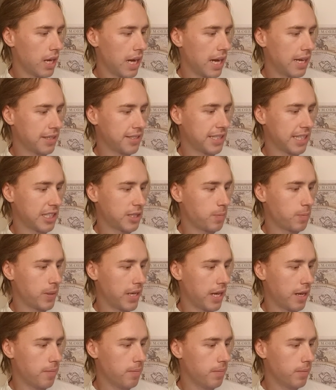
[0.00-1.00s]
At 6
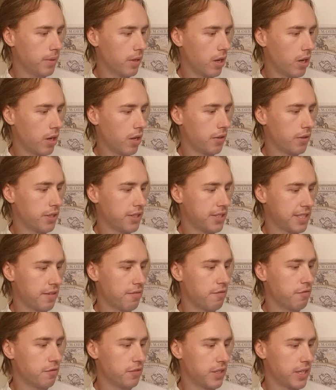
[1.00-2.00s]
p.m. on the
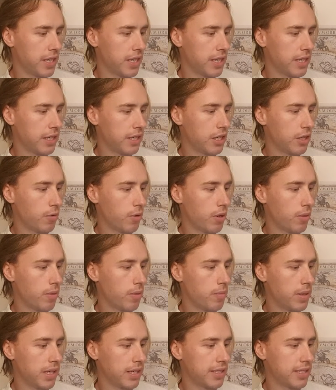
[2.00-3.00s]
7th day, you want to
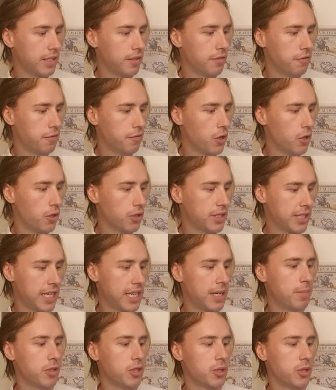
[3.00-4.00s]
be mixing 4
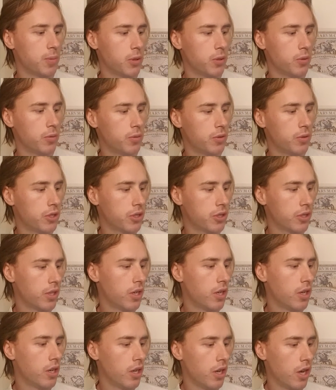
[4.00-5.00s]
tablespoons
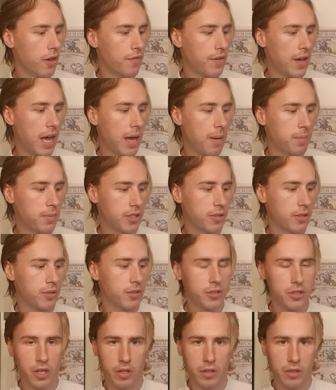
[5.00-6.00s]
of Epsom
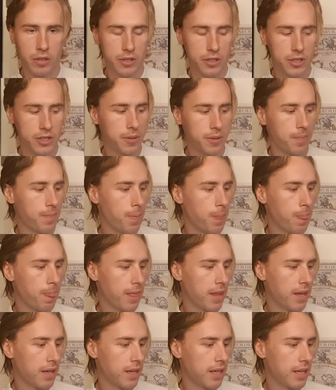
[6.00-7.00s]
salts
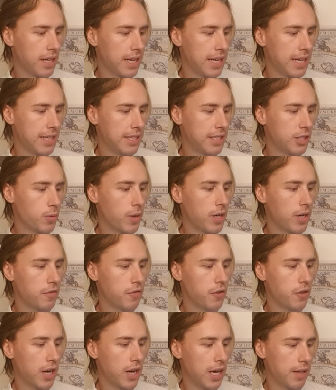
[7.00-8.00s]
in
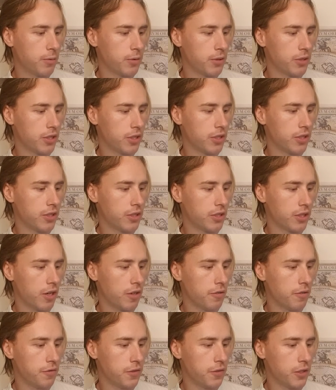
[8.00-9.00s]
24 ounces
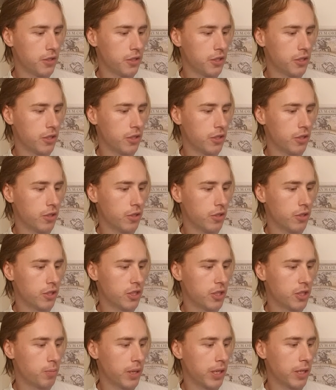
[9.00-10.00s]
of filtered or
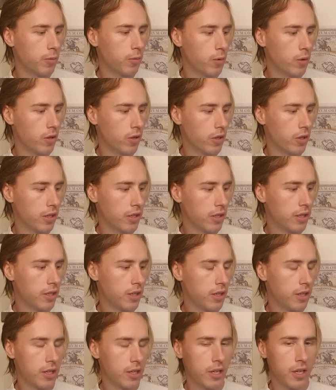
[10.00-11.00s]
spring water.
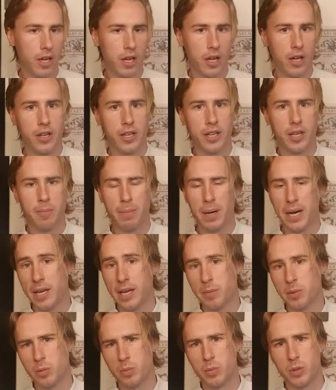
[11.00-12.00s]
You can buy
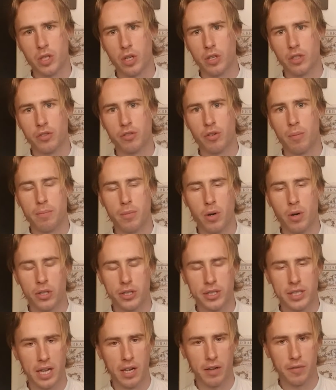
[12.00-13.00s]
Epsom salts from
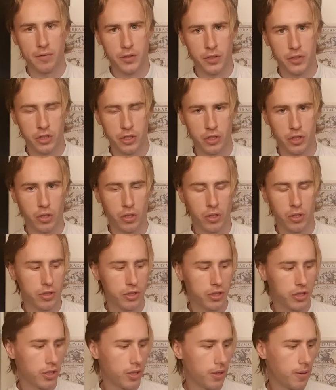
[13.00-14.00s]
most health
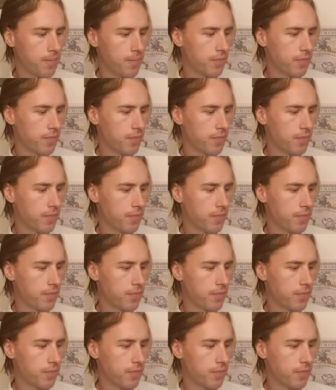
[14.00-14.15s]
stores.